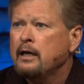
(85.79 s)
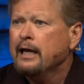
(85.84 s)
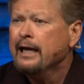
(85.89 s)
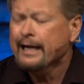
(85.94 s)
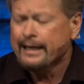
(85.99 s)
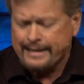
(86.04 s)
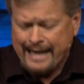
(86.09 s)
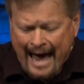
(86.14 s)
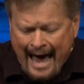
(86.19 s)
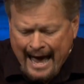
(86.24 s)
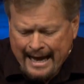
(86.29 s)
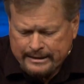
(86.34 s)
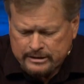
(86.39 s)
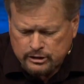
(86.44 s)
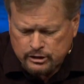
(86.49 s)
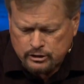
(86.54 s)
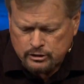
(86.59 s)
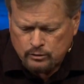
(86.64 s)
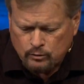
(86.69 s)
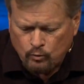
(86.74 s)
In
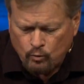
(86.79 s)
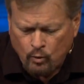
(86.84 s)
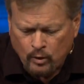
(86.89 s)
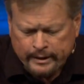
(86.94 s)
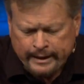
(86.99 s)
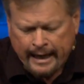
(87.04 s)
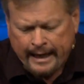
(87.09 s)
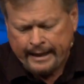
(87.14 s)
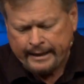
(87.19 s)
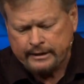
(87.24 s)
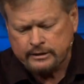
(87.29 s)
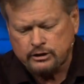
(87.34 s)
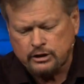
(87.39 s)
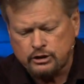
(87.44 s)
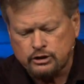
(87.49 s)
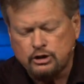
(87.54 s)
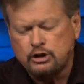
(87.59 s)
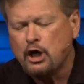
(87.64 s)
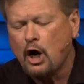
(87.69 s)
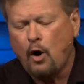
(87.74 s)
Acts 1:8, it
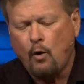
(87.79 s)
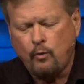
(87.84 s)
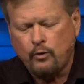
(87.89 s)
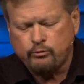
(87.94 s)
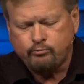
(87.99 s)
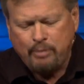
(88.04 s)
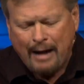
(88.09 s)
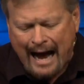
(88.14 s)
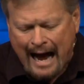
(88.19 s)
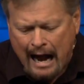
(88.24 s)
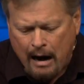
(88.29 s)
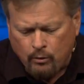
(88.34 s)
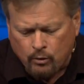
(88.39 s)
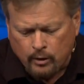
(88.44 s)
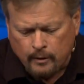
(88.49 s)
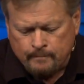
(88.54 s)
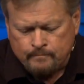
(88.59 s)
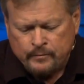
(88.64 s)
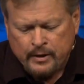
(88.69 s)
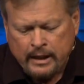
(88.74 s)
says, go with
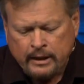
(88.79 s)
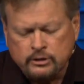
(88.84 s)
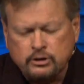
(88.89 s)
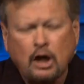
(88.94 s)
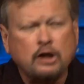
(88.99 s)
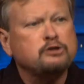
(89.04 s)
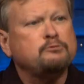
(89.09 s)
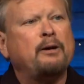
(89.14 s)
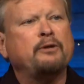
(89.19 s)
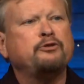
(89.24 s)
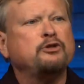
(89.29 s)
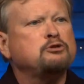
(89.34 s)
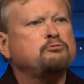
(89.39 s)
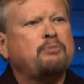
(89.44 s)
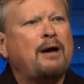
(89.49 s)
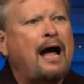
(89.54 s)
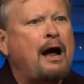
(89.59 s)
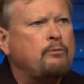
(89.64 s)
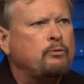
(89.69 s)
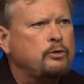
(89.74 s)
power. It talks about this
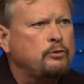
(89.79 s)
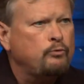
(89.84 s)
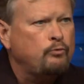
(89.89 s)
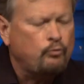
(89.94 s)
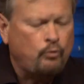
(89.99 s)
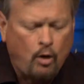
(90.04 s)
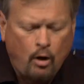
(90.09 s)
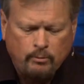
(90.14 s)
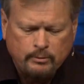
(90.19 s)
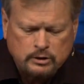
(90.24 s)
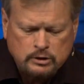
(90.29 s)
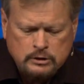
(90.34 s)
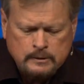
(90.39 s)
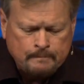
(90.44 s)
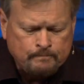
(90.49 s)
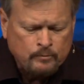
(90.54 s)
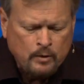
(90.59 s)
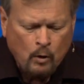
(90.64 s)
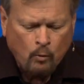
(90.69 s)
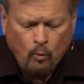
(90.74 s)
power in Romans
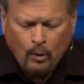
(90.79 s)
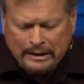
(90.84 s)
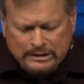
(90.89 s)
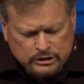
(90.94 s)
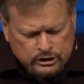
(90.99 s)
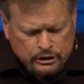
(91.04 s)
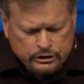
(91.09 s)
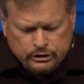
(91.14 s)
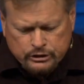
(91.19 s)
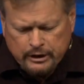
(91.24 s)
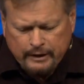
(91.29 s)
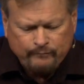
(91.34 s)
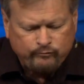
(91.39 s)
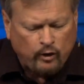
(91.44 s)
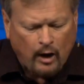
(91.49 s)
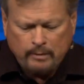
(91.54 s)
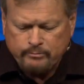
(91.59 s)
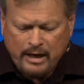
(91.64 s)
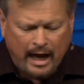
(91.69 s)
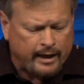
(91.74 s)
1:16, for
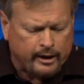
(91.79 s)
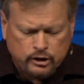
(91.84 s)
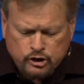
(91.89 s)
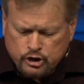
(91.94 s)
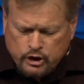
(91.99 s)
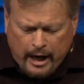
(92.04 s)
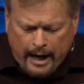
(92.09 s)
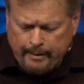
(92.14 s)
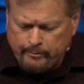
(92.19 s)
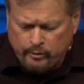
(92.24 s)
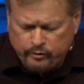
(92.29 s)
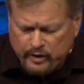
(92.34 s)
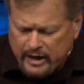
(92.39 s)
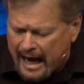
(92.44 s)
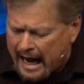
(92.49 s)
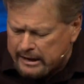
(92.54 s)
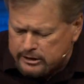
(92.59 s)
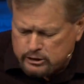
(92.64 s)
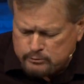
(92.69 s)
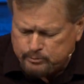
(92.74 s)
I'm not ashamed of the
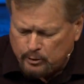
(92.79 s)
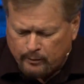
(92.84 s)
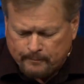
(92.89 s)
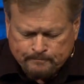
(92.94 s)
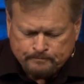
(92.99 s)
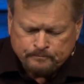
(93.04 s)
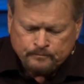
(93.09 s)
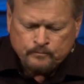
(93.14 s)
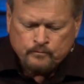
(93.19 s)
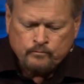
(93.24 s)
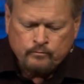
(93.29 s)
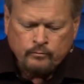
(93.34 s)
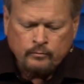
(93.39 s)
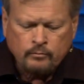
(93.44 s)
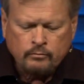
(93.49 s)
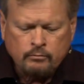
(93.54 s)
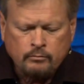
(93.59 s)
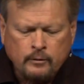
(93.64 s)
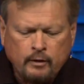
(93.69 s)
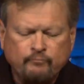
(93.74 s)
gospel,
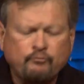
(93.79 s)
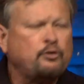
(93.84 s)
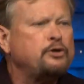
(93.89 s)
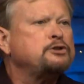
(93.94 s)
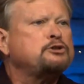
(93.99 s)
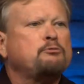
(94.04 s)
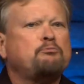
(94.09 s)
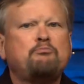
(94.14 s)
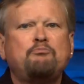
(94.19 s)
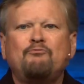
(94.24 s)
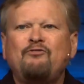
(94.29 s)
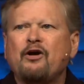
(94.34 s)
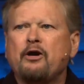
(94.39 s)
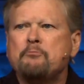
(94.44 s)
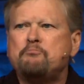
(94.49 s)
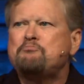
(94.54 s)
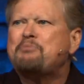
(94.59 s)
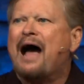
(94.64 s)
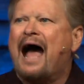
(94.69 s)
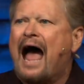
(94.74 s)
for it is the very
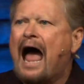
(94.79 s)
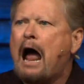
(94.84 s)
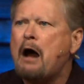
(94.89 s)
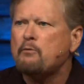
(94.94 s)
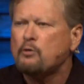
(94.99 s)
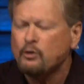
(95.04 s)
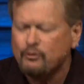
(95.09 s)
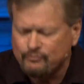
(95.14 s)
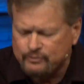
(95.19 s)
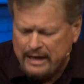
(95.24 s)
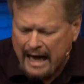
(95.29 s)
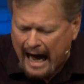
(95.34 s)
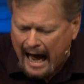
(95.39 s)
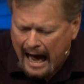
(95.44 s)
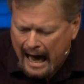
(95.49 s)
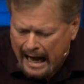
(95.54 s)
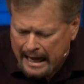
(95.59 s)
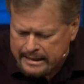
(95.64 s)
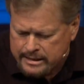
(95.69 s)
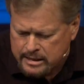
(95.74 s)
power of
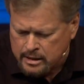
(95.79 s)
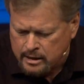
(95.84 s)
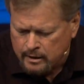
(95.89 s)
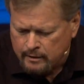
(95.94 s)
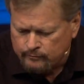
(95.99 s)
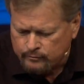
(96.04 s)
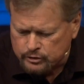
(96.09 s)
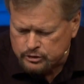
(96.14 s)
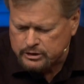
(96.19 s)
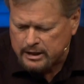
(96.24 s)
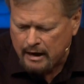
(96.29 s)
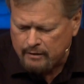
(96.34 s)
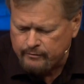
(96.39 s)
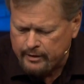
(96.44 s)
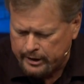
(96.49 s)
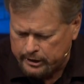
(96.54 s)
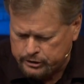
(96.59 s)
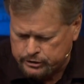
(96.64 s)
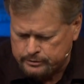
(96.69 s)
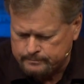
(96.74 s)
God for
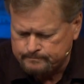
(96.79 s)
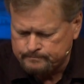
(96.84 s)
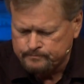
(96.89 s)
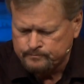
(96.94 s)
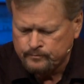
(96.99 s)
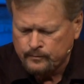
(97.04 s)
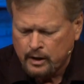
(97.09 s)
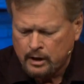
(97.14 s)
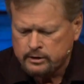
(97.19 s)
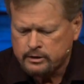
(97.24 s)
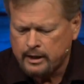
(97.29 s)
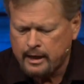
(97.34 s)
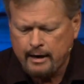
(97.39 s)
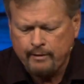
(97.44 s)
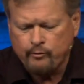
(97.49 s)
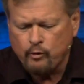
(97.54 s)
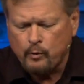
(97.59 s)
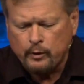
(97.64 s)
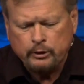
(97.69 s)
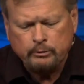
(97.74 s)
salvation to
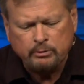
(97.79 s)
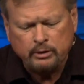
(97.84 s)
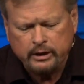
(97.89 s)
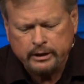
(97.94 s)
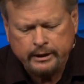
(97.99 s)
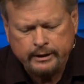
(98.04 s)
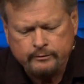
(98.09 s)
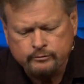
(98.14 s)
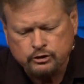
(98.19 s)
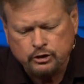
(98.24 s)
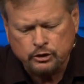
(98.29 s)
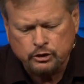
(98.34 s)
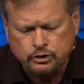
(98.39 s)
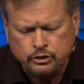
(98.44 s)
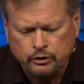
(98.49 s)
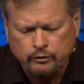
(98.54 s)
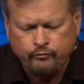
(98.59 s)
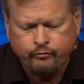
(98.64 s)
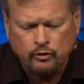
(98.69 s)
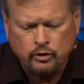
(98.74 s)
everyone who believes, to the
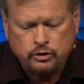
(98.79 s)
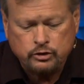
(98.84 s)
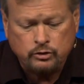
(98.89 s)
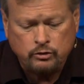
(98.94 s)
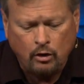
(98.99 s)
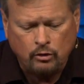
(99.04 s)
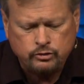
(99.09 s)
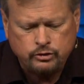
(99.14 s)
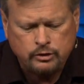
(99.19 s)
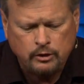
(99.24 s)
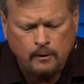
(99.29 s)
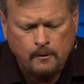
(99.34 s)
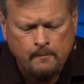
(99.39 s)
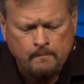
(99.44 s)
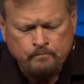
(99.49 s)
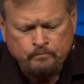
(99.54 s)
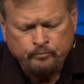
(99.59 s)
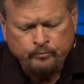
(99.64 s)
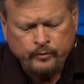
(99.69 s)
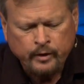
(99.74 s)
Jew first and also
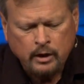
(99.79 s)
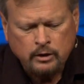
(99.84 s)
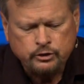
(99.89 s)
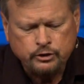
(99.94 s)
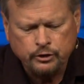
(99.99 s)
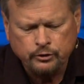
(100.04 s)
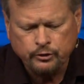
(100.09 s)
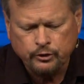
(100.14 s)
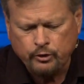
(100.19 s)
to the